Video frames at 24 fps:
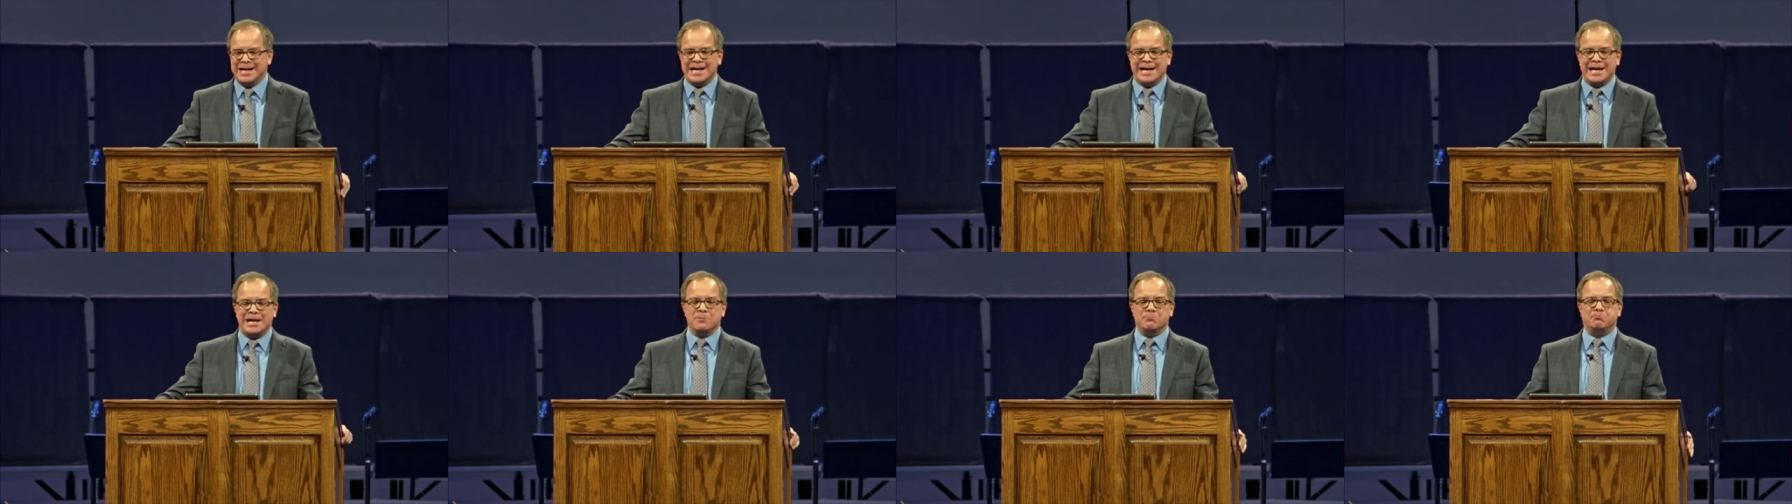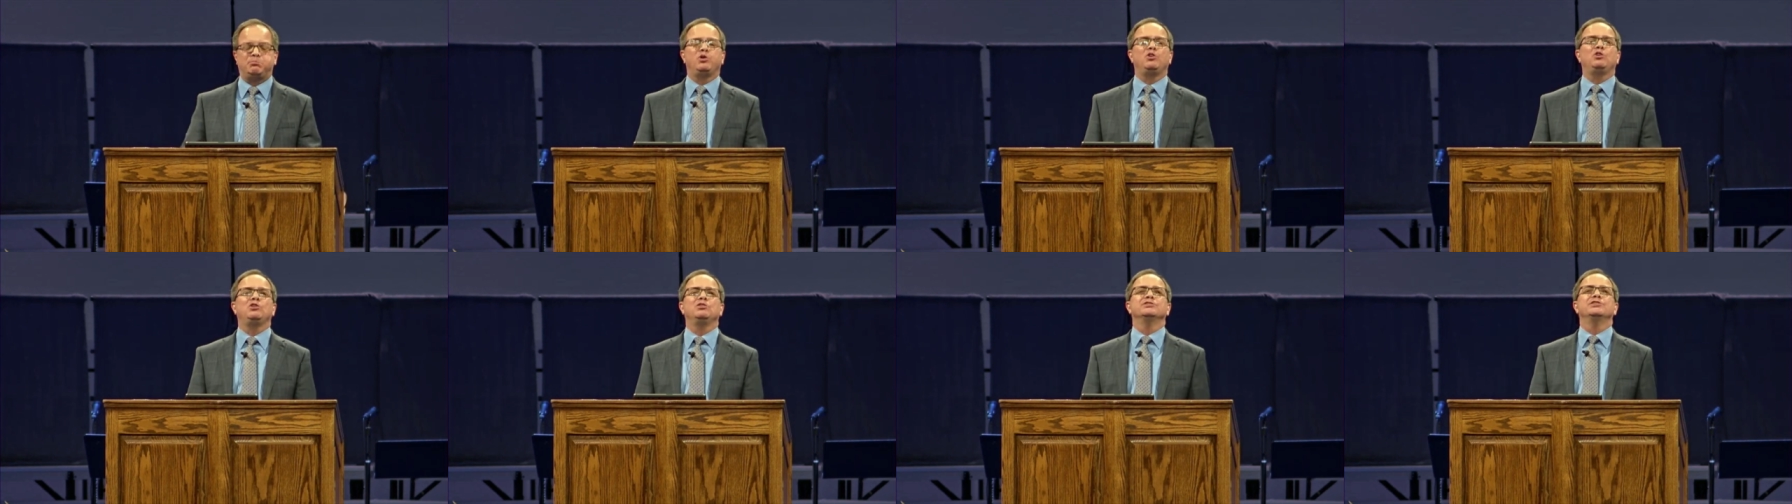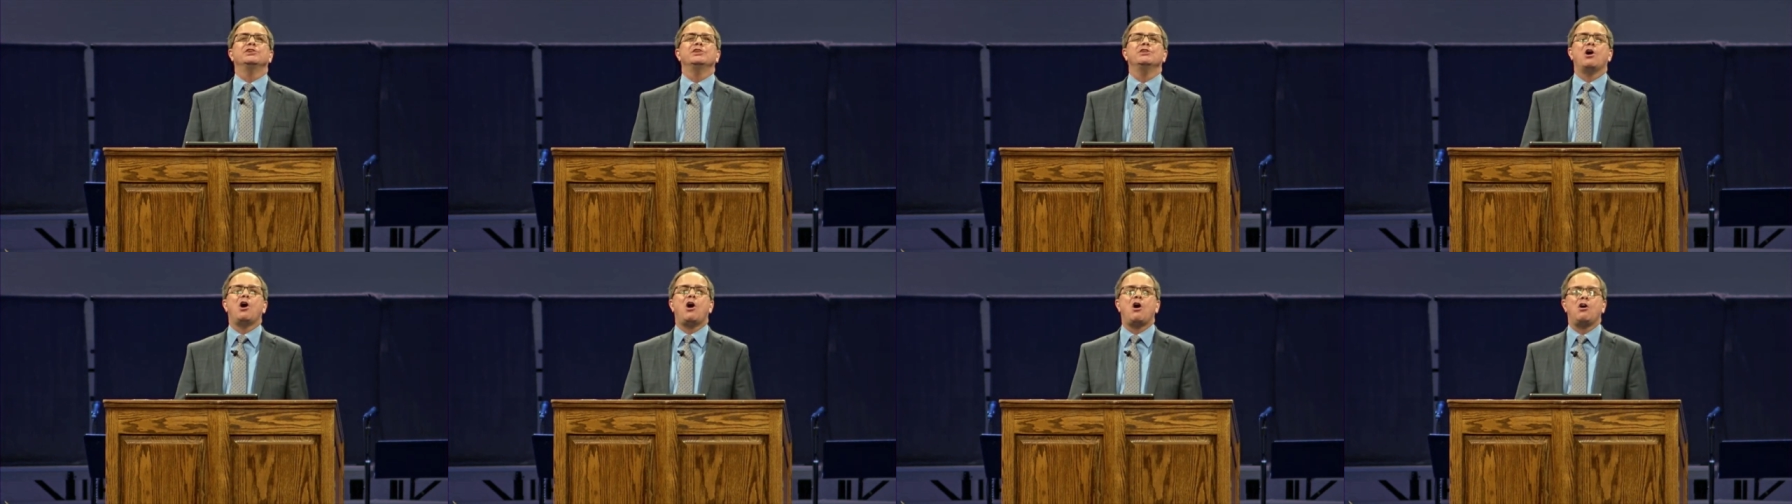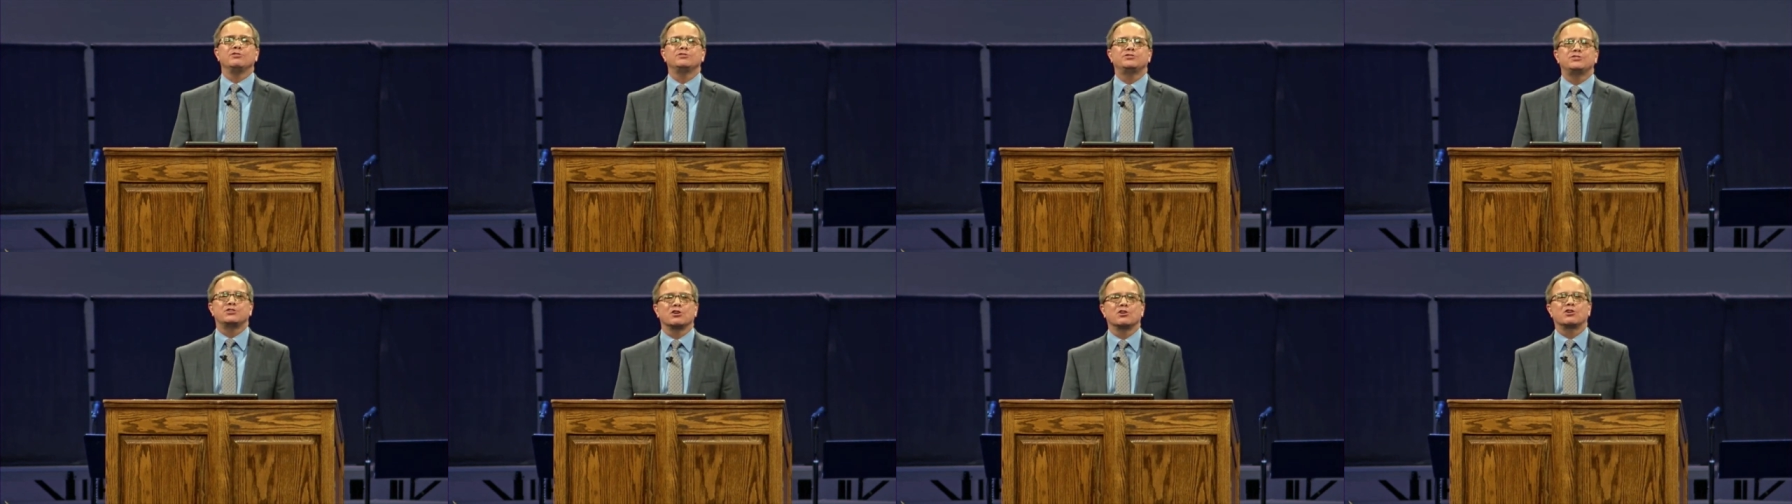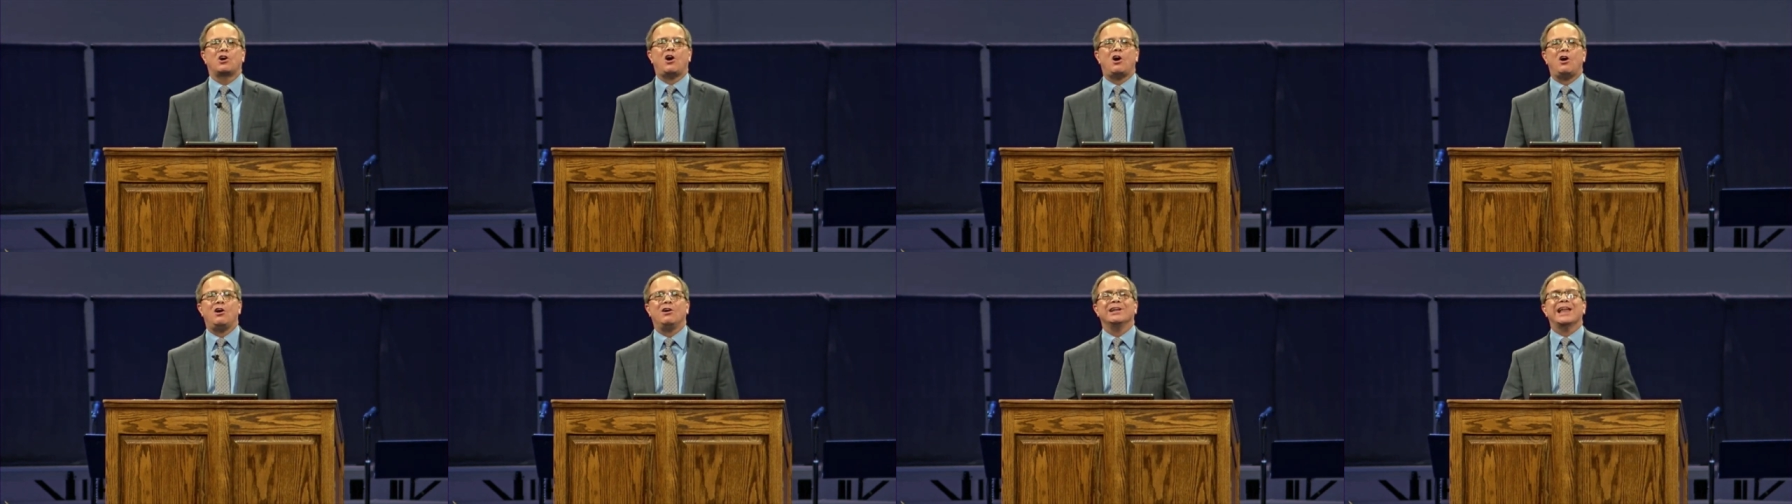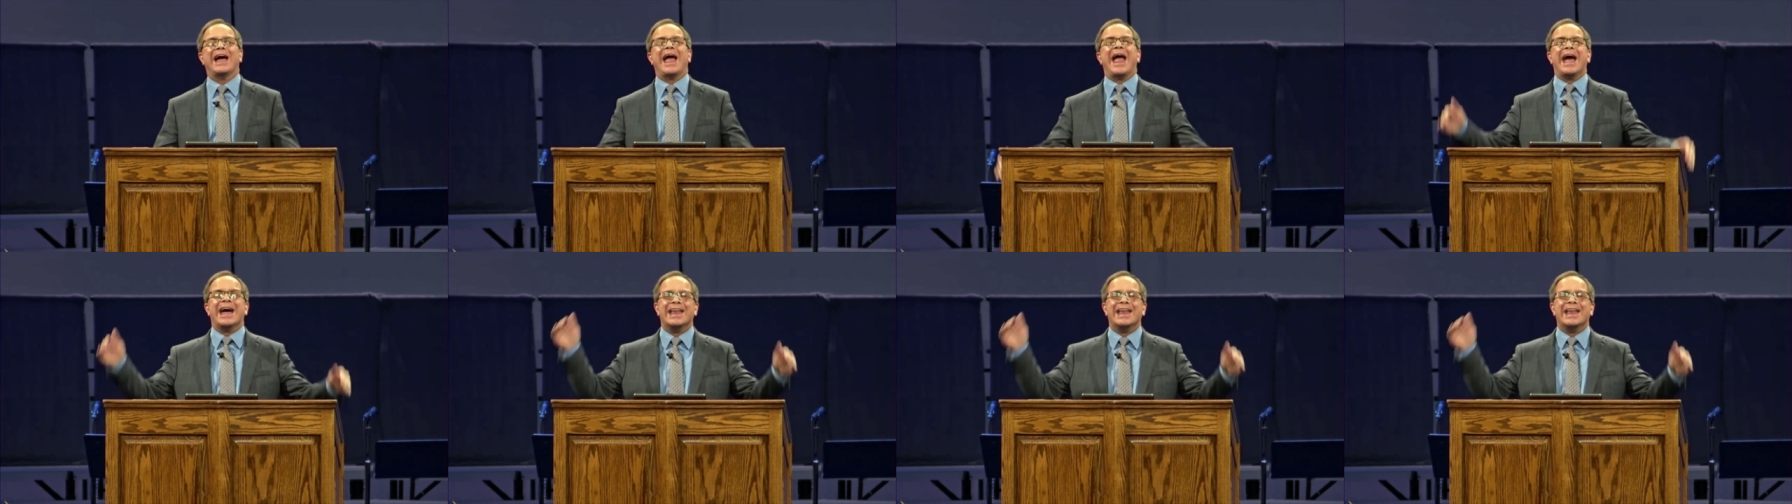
He pulled an altar call,